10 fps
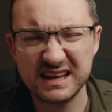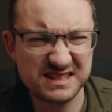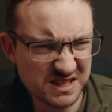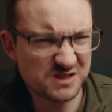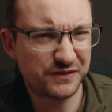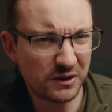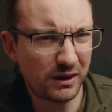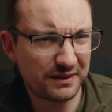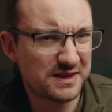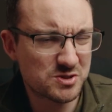It does feel
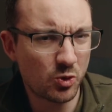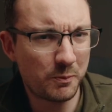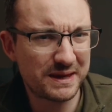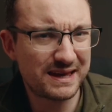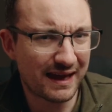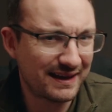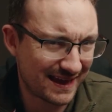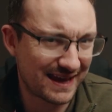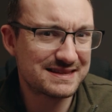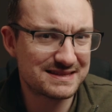like this would be an
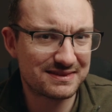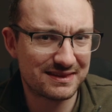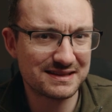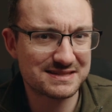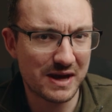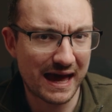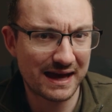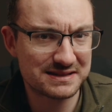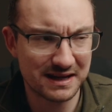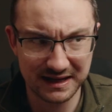easy thing to
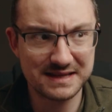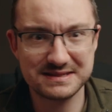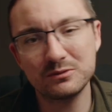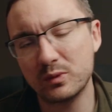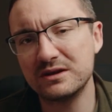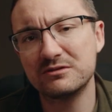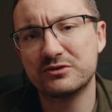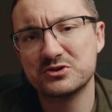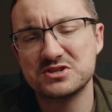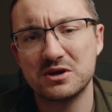add, an easy win
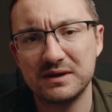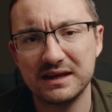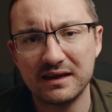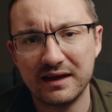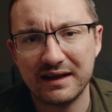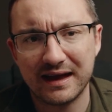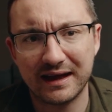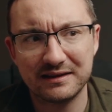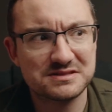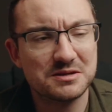for Sony,
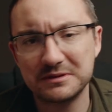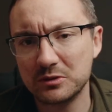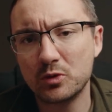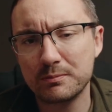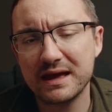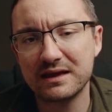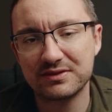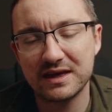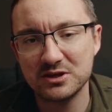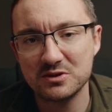and something that would make
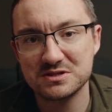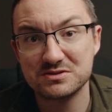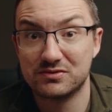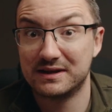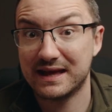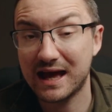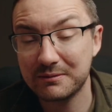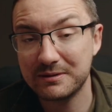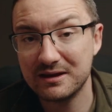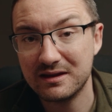their users really
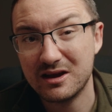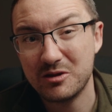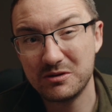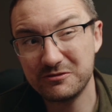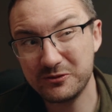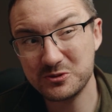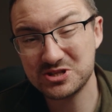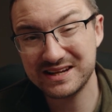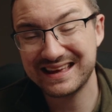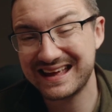happy, but
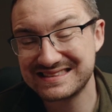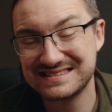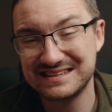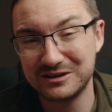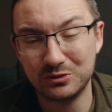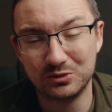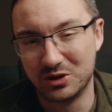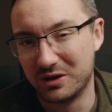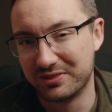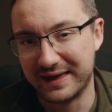unfortunately it's still
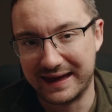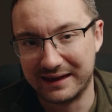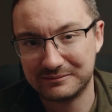not there.